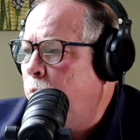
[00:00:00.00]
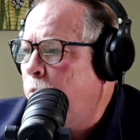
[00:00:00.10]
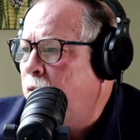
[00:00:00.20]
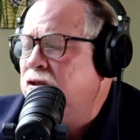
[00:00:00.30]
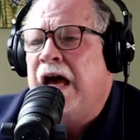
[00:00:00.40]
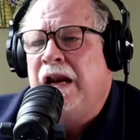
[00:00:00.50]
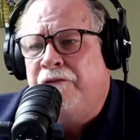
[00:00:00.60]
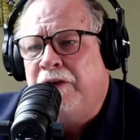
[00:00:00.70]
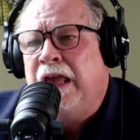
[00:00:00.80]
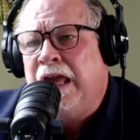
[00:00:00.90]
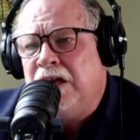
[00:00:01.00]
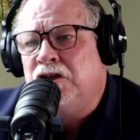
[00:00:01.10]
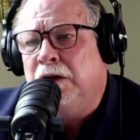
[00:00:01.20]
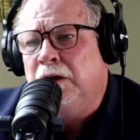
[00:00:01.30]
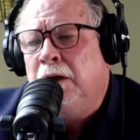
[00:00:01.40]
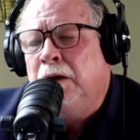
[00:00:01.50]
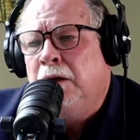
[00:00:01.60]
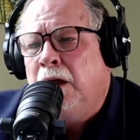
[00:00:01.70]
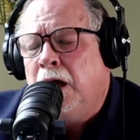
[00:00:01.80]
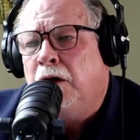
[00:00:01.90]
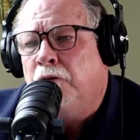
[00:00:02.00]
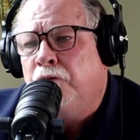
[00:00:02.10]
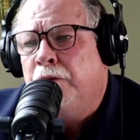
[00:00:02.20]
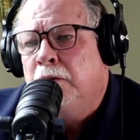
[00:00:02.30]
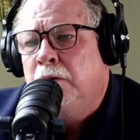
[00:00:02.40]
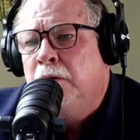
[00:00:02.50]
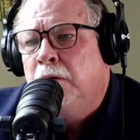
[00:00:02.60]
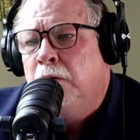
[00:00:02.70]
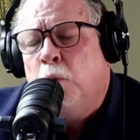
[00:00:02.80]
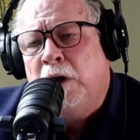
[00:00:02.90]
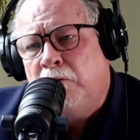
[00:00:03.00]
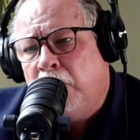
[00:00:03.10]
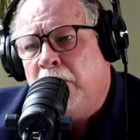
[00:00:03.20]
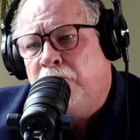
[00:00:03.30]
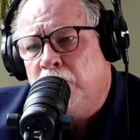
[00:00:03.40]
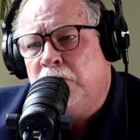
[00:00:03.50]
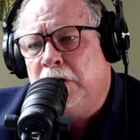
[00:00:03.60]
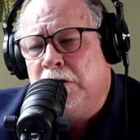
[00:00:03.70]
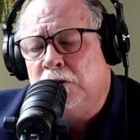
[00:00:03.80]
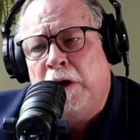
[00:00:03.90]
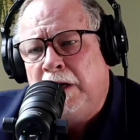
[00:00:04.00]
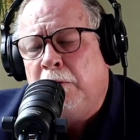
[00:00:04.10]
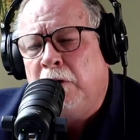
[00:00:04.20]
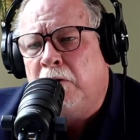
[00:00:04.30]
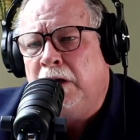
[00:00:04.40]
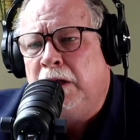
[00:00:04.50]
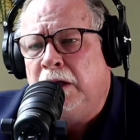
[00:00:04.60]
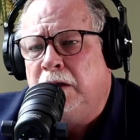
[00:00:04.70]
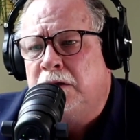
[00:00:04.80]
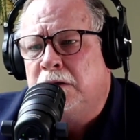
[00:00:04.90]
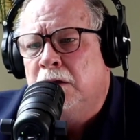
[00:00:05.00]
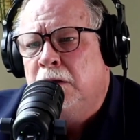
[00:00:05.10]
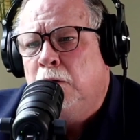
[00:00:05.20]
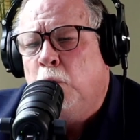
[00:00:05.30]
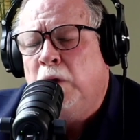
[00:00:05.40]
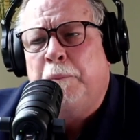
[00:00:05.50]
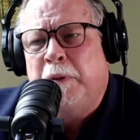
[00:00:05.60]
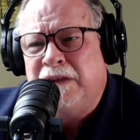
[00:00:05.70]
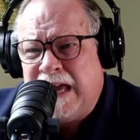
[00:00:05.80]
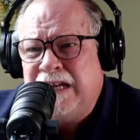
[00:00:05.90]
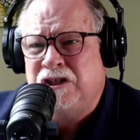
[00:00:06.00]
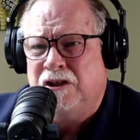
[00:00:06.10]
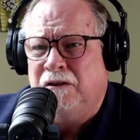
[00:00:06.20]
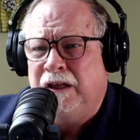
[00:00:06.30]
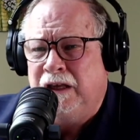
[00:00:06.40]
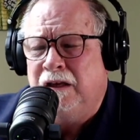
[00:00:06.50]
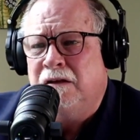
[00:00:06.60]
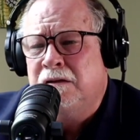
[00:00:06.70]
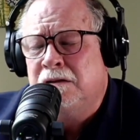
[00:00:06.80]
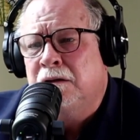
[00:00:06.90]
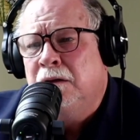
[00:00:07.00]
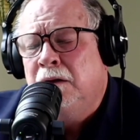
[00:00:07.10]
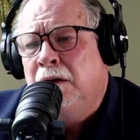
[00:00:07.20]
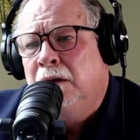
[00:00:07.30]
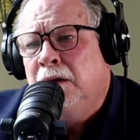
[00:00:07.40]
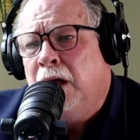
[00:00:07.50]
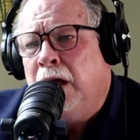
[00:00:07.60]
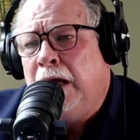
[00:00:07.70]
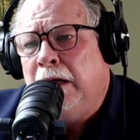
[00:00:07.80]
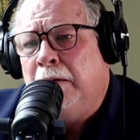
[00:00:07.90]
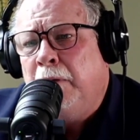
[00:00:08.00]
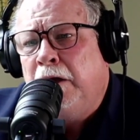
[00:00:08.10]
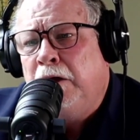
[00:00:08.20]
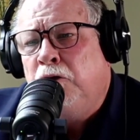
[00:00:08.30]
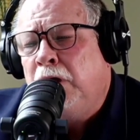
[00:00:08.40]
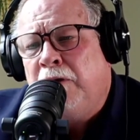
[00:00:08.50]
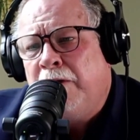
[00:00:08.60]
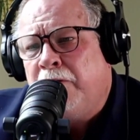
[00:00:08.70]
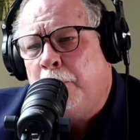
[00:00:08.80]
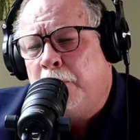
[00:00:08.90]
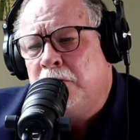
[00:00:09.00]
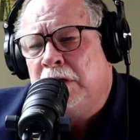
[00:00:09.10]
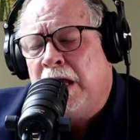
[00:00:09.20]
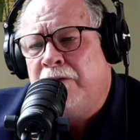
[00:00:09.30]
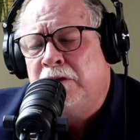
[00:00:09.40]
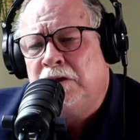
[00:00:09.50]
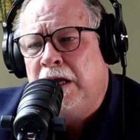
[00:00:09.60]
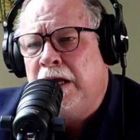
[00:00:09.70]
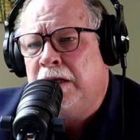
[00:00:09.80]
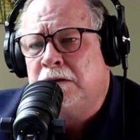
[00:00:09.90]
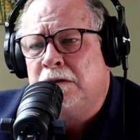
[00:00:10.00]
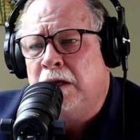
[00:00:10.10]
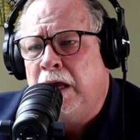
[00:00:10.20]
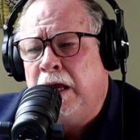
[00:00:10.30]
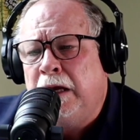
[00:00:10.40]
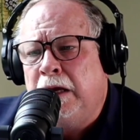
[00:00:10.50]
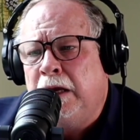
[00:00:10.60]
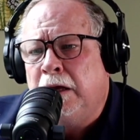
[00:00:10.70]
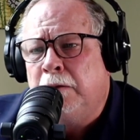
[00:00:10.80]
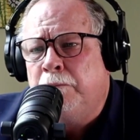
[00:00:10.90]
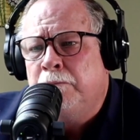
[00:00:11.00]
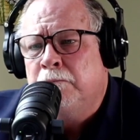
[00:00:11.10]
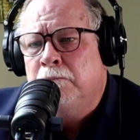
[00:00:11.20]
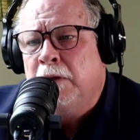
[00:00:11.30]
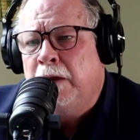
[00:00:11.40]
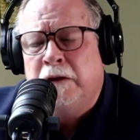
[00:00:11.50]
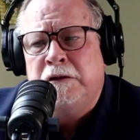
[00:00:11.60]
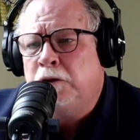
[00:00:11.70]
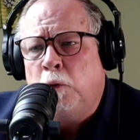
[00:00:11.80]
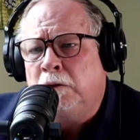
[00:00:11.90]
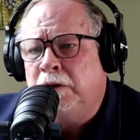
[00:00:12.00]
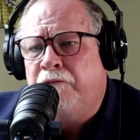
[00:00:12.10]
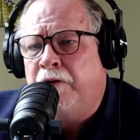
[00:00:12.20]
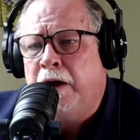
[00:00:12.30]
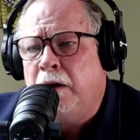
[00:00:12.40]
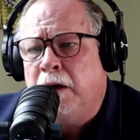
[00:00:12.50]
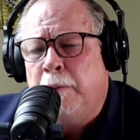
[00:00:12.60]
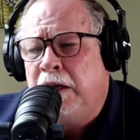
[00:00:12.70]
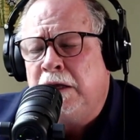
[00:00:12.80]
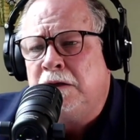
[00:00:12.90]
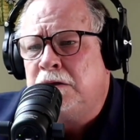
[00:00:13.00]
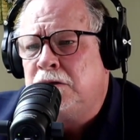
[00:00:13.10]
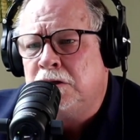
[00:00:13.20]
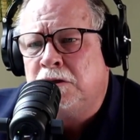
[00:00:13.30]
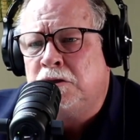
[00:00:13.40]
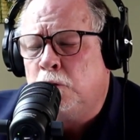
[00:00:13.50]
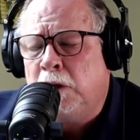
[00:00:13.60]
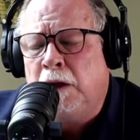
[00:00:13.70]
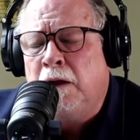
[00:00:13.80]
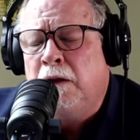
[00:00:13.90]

personification of what a refugee is, what an immigrant is, what the potential is. And you give a person half a chance, and they'll set the world on fire. I mean, he is just doing,